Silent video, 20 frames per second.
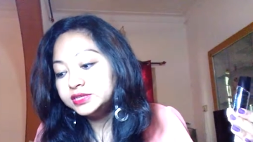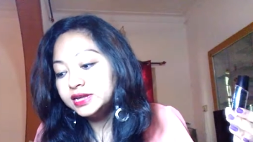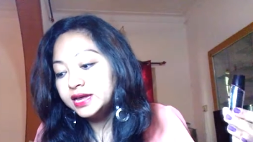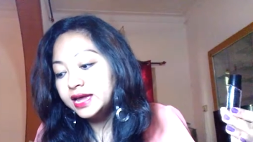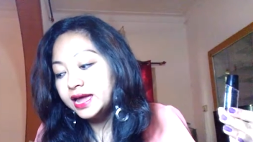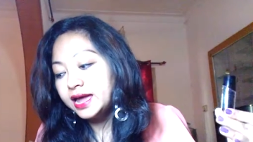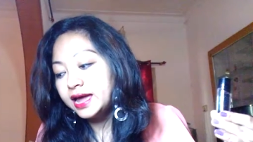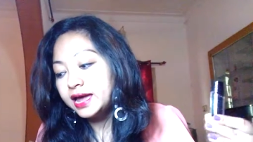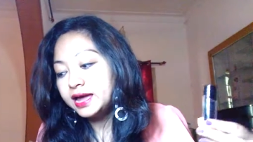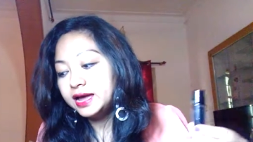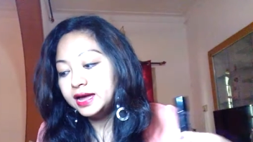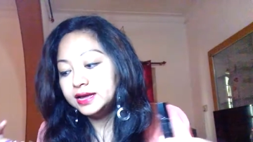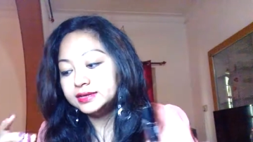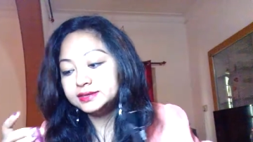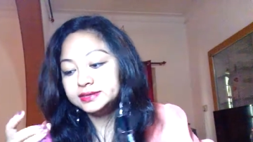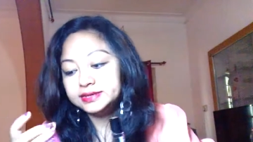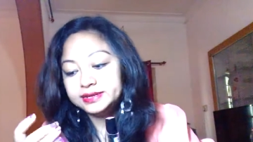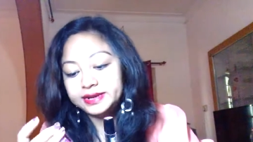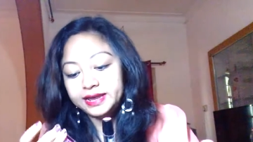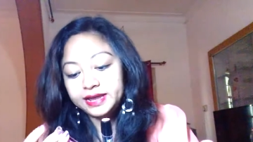And the
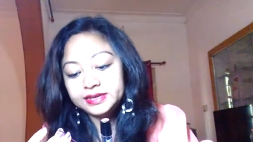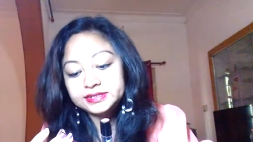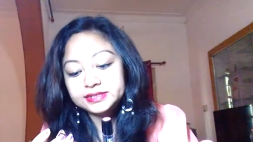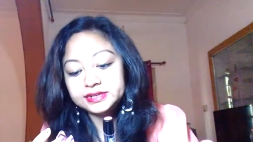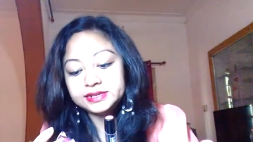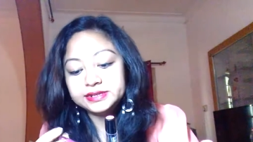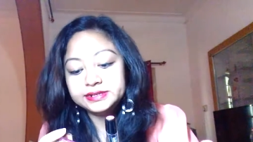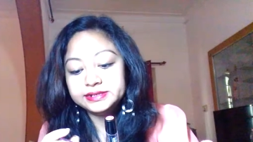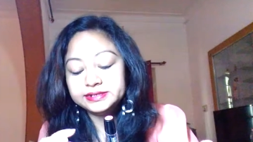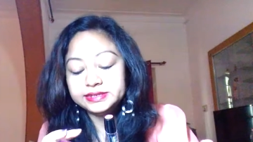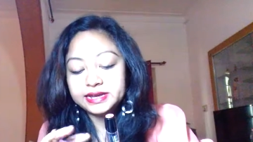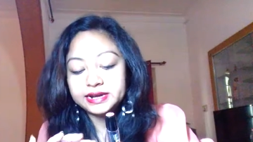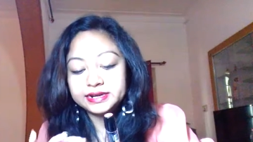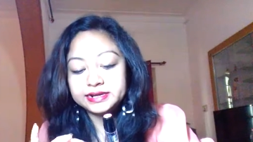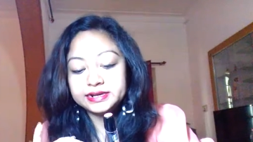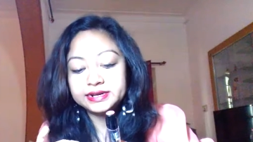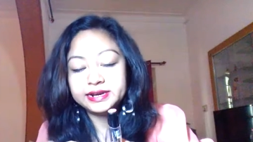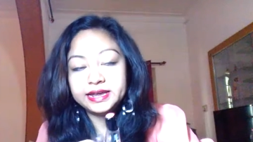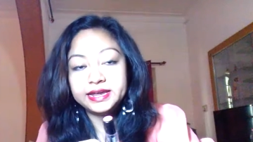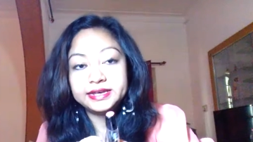next color that I
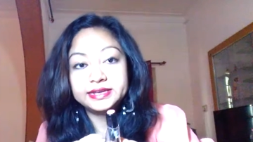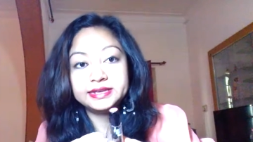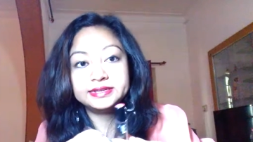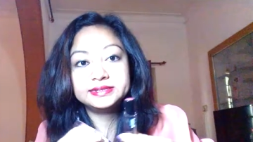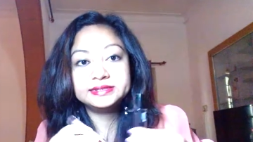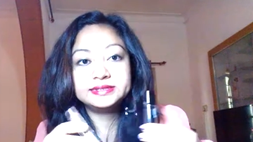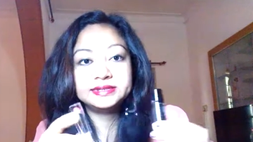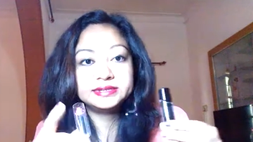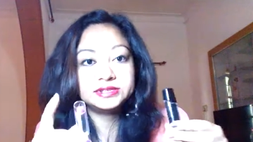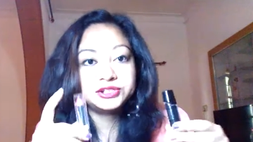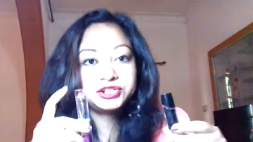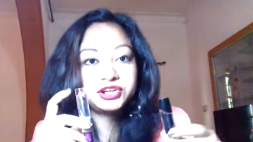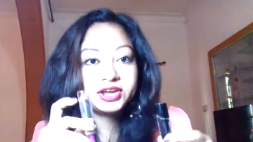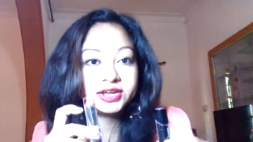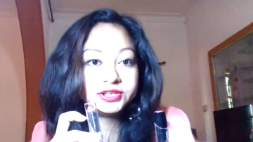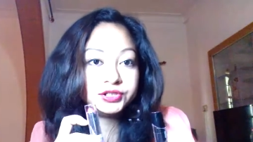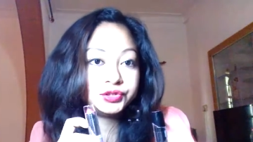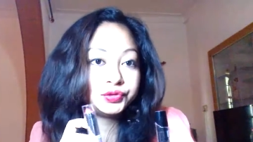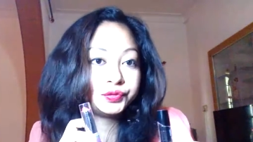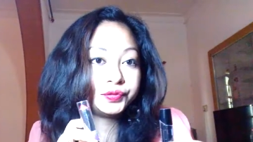like is the
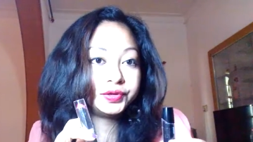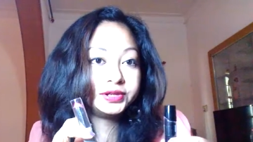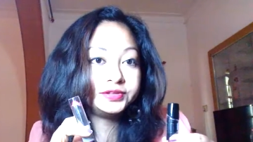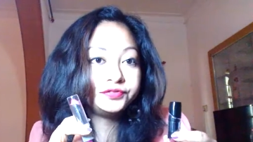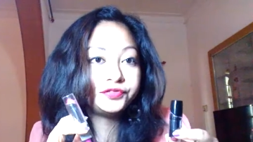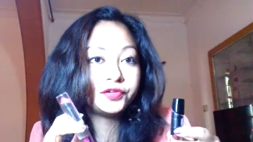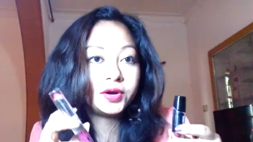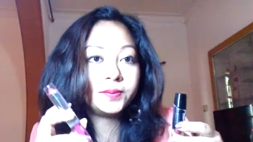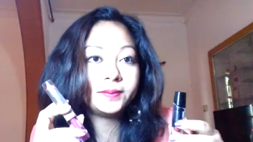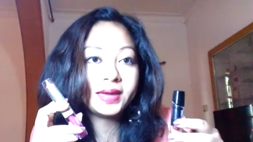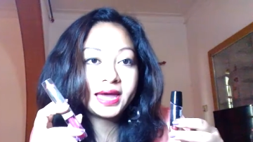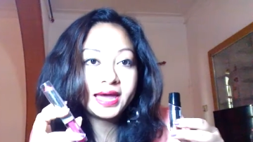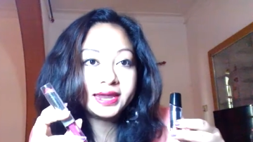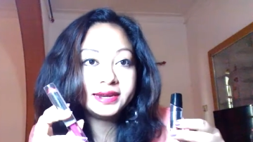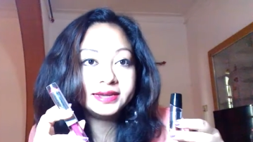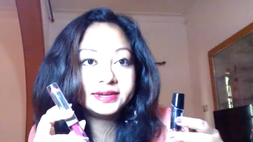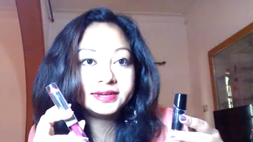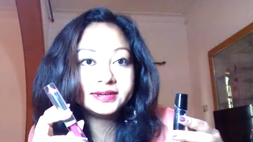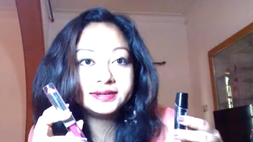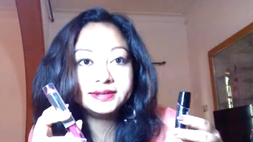Sensual from LA
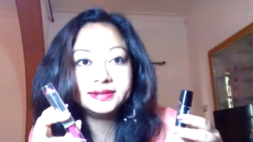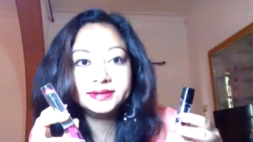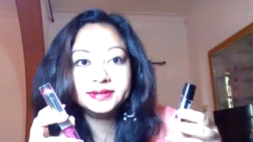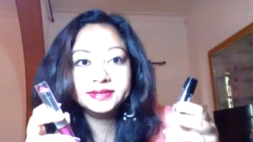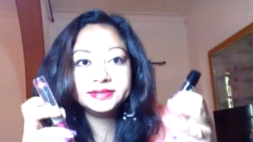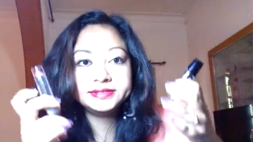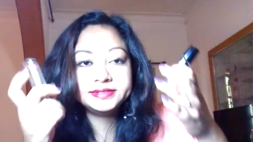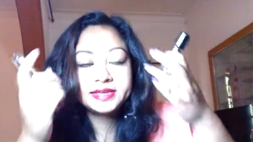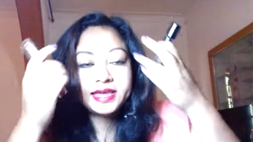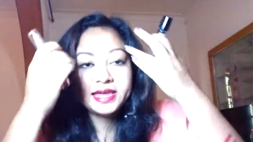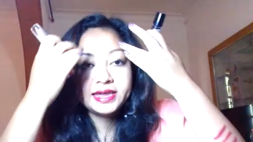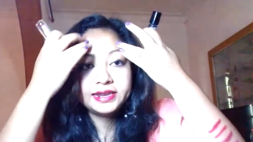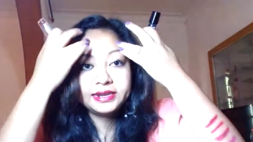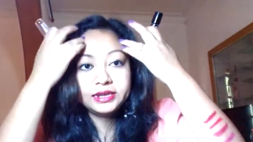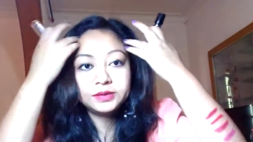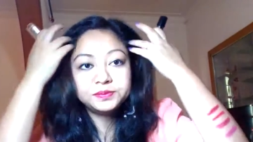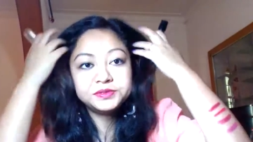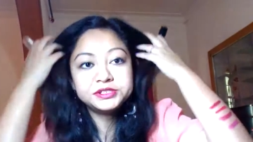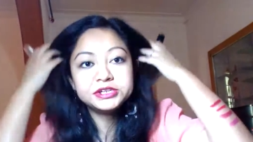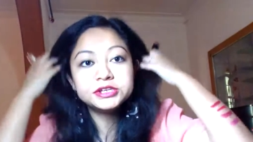Colors
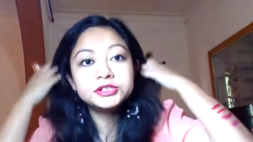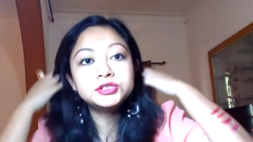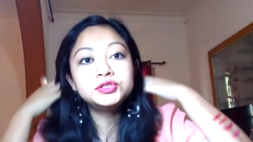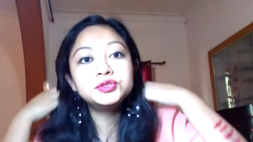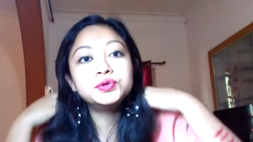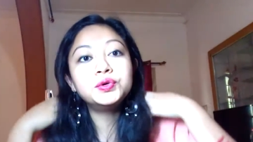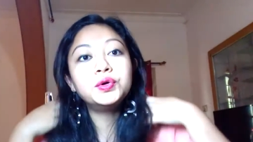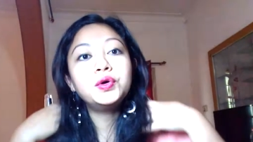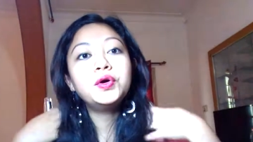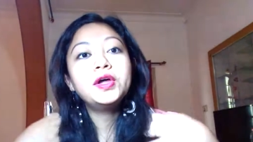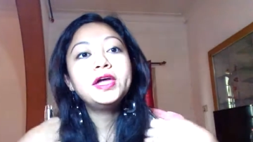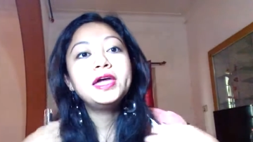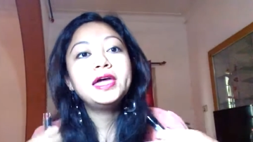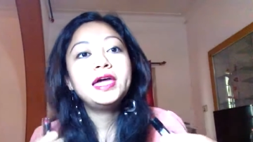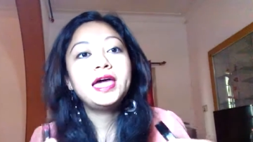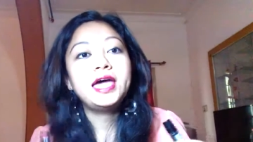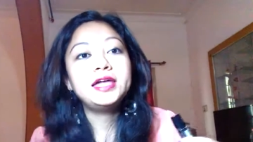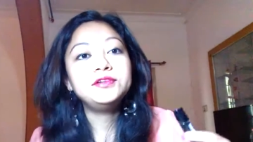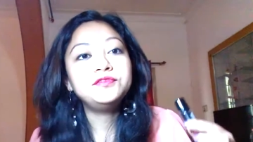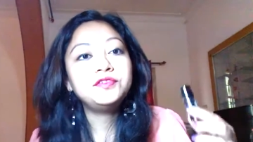lipstick too.
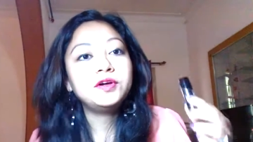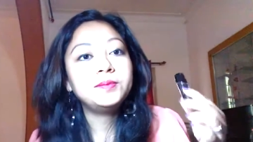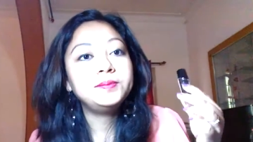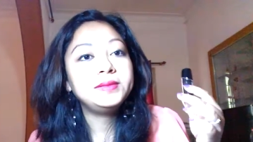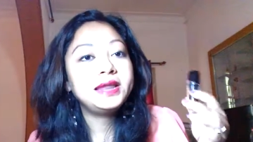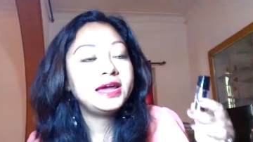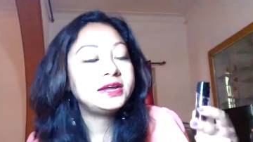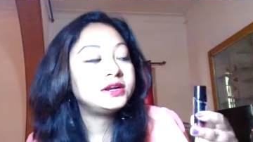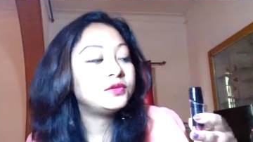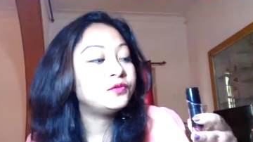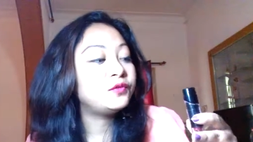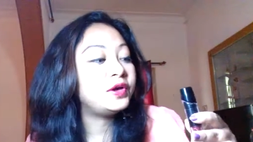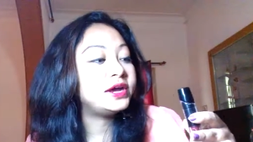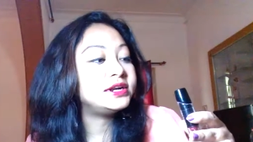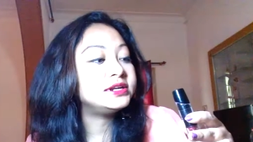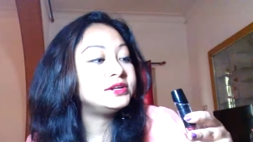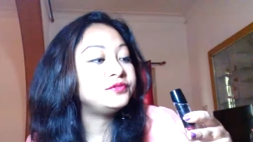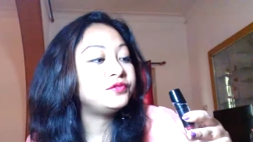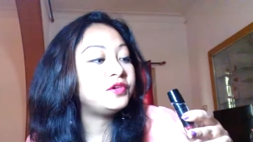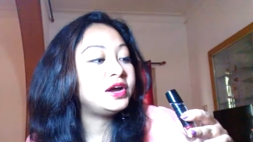And from Wet n
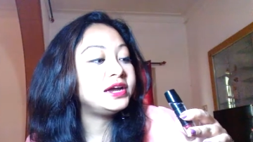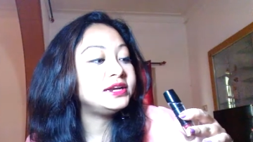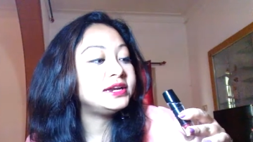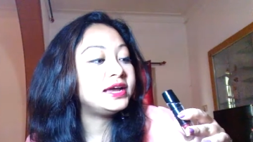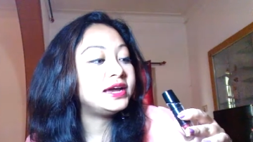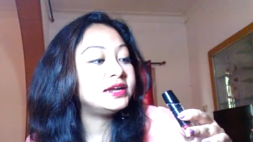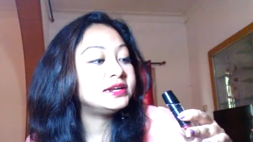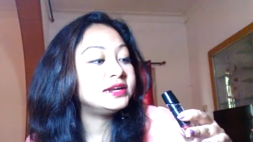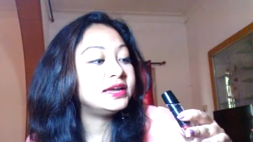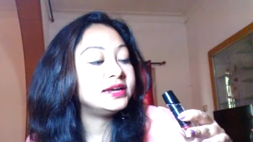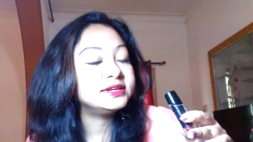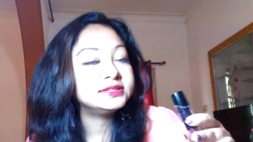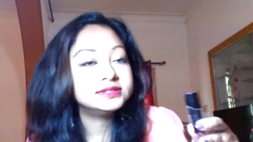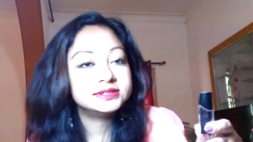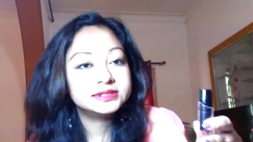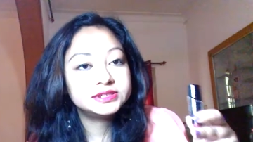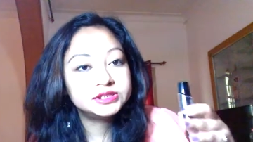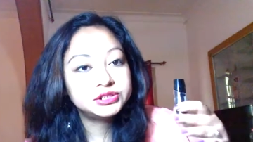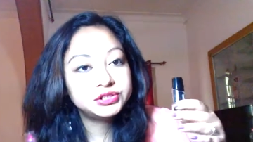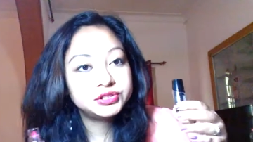Wild, I like this
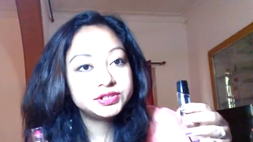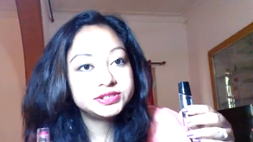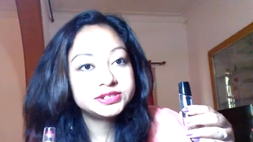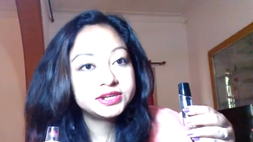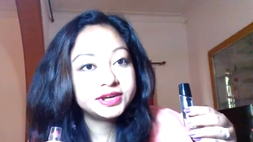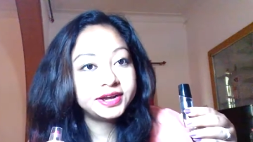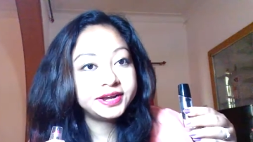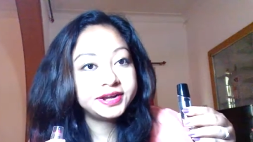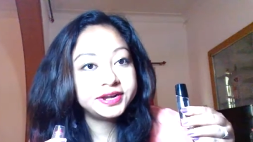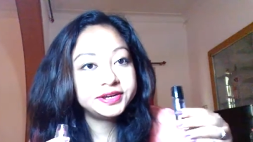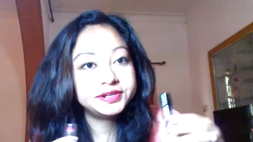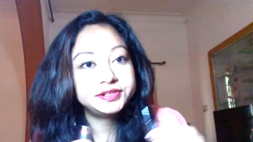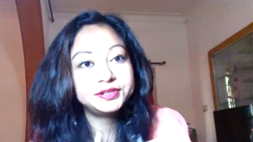just Garnet.